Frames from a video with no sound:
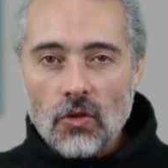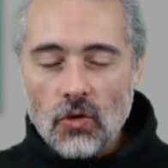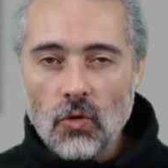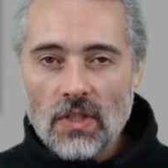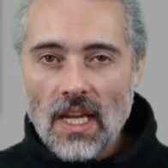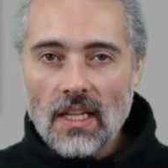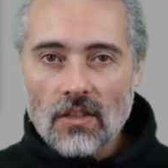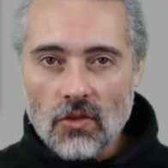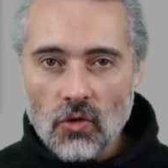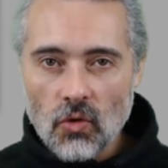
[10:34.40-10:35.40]
You take
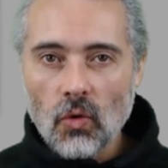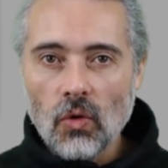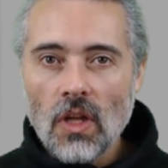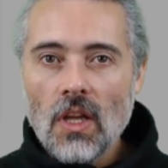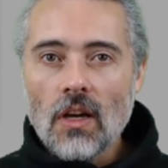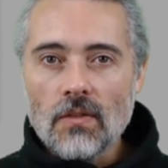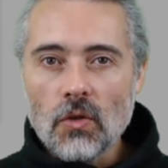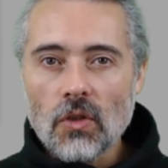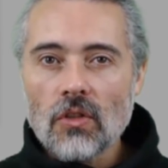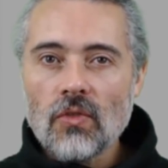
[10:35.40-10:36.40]
control of
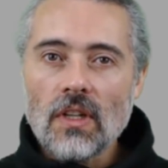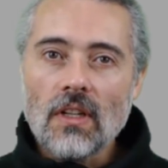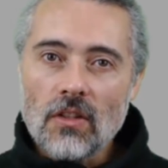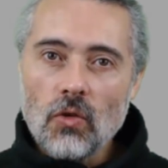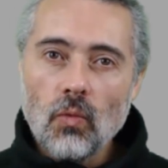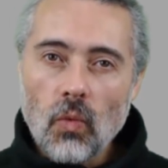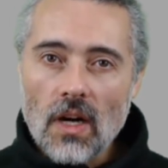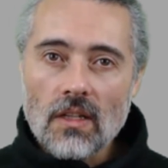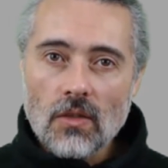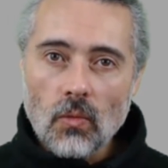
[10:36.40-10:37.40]
your career and you
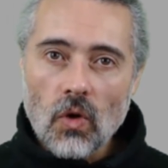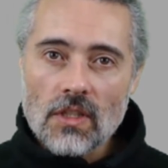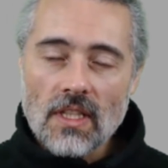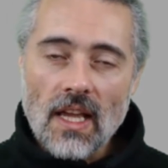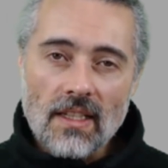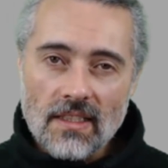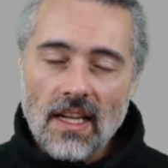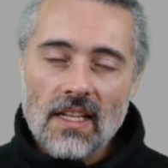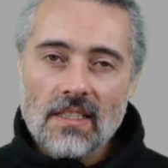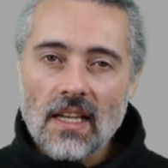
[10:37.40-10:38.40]
work towards that. And
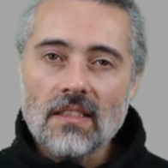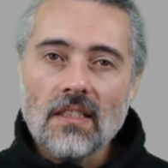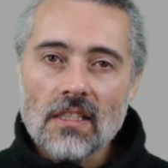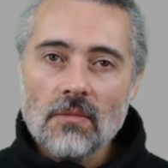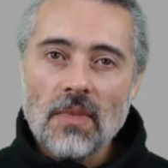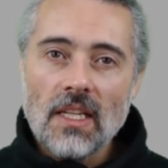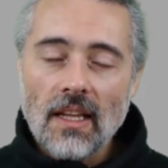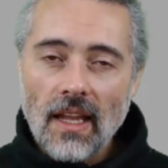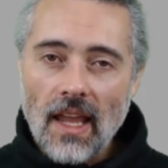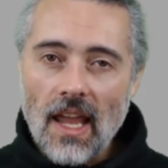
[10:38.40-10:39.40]
yes, that does
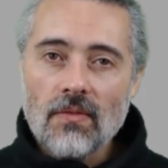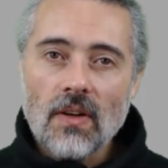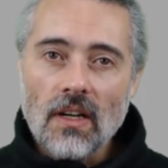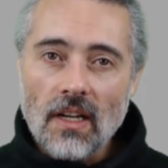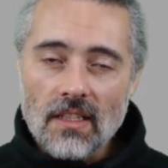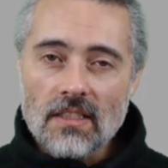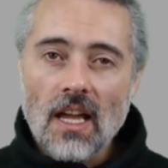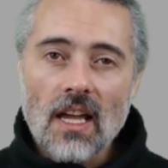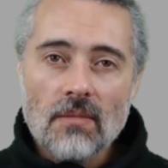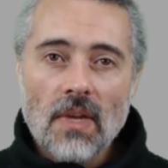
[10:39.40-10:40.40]
mean effort and
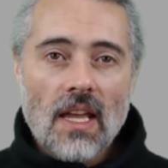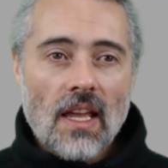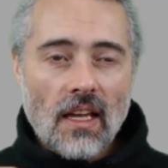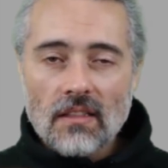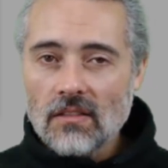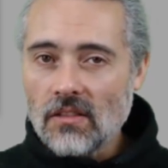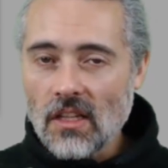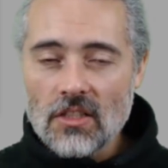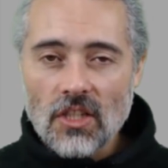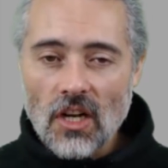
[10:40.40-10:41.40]
time and
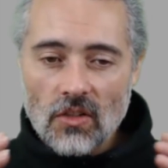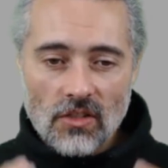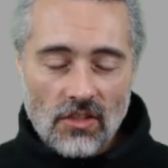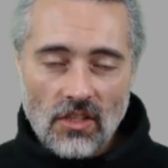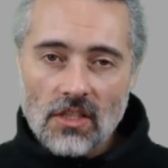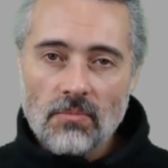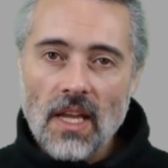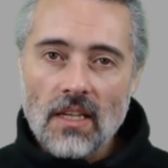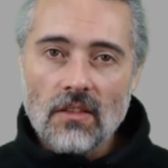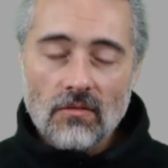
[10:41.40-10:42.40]
lunch hours just
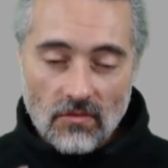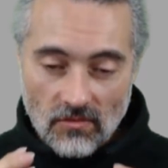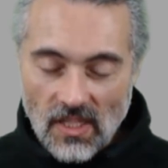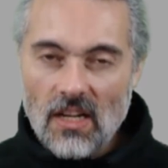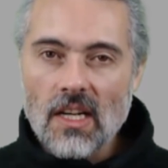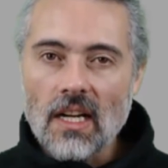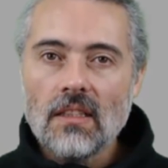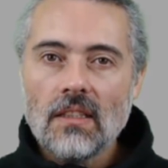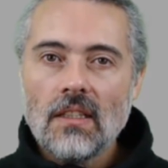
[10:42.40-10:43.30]
spent learning.